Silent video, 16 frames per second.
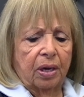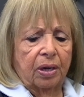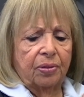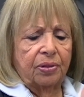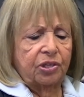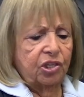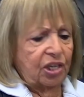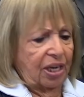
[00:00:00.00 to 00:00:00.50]

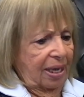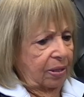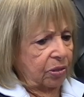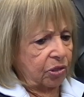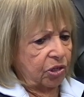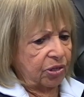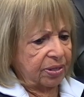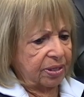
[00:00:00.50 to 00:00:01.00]
the
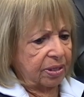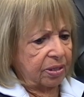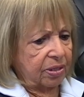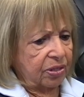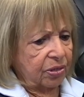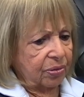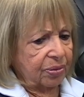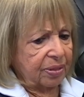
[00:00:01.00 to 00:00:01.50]
challenges, and
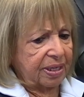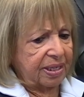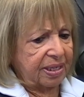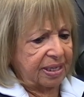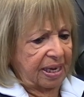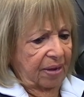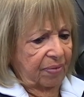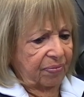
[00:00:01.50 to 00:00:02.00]
certainly
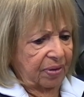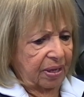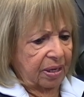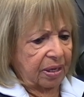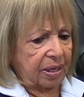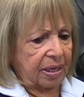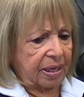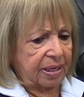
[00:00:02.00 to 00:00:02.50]

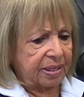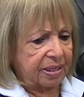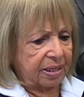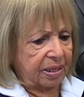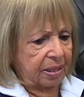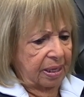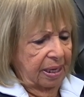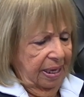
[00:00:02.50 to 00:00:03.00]
staffing
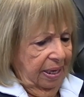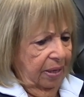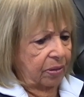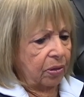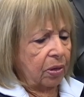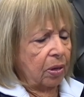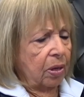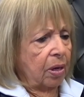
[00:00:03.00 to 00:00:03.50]
isn't it,
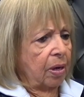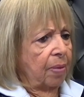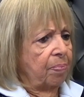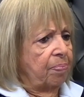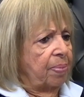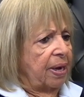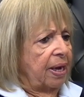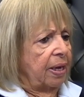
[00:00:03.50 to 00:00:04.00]

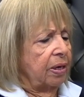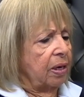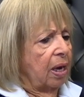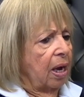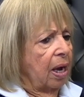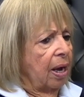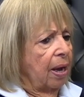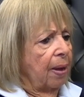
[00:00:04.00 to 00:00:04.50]
but
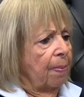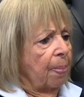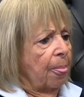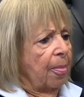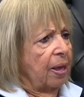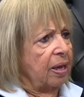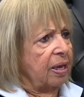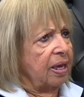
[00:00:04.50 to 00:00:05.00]

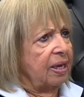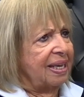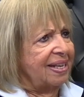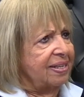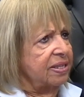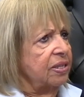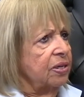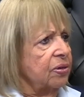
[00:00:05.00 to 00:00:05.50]

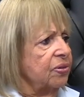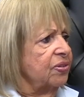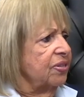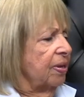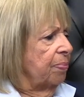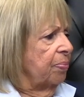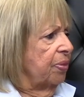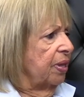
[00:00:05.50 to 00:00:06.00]
is there
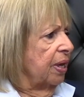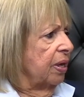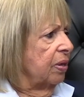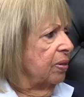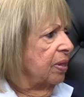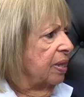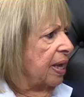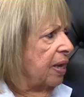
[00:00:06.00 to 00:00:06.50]
something
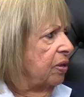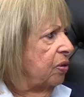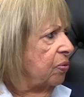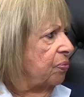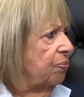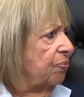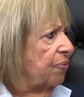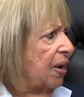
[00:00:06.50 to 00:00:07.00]
that
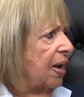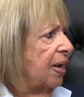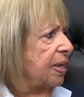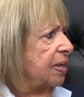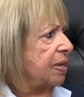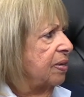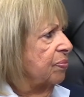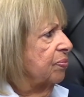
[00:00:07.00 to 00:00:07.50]
you
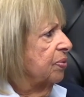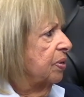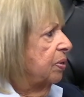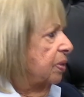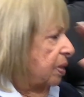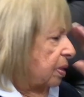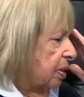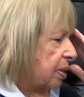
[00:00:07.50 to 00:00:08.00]
find
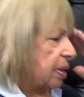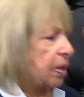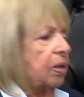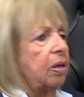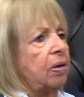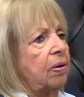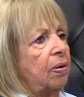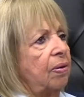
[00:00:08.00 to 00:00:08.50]
really you think,
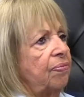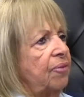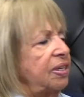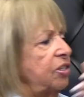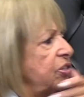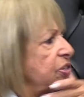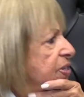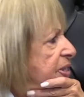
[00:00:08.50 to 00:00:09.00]
oh, if I
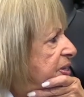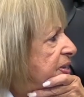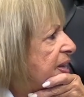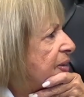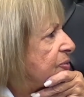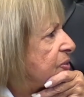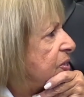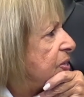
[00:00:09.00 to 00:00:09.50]
just didn't
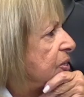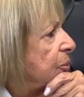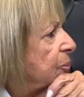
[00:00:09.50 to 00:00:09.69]
have to deal